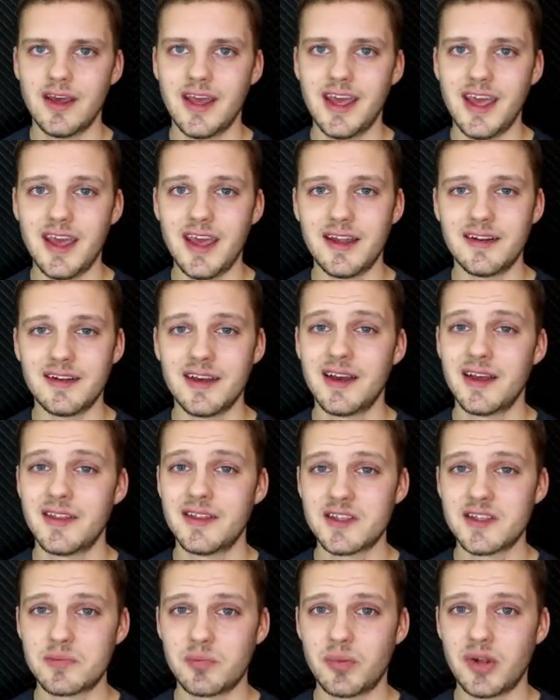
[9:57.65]
and
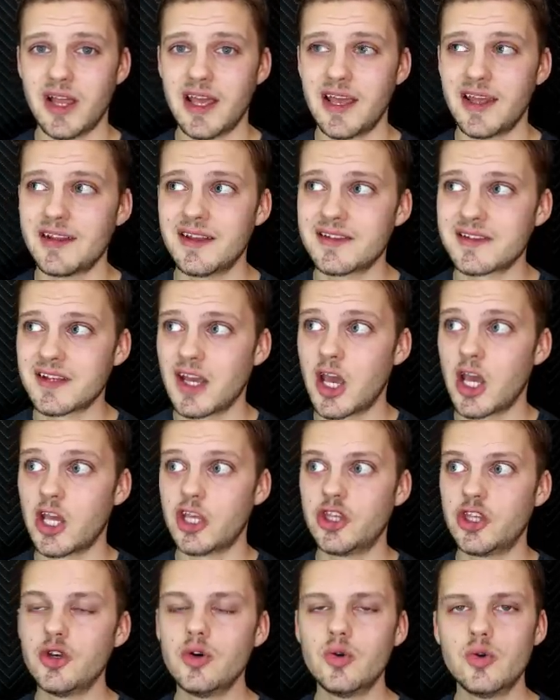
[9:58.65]
this plan is
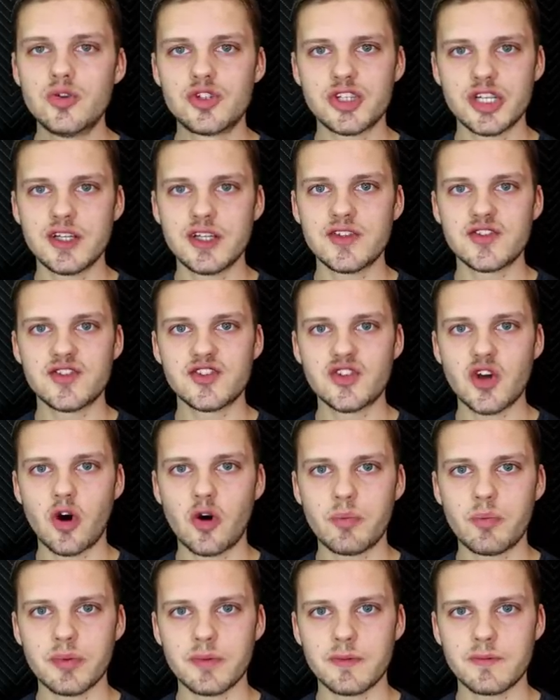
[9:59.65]
huge in
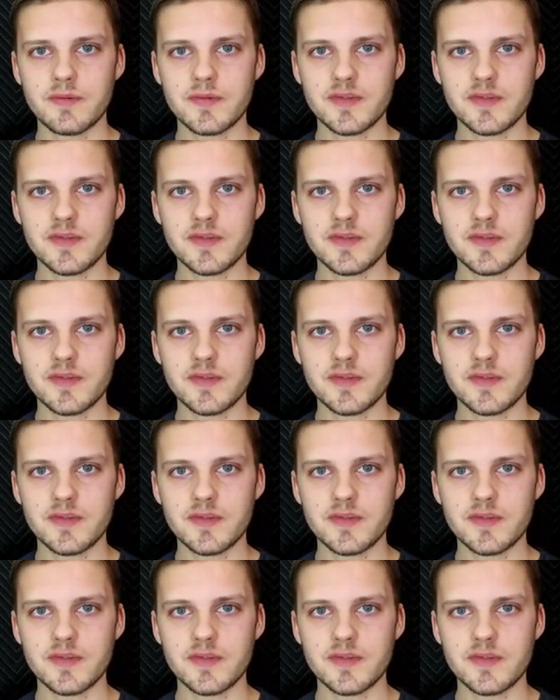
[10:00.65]
scope.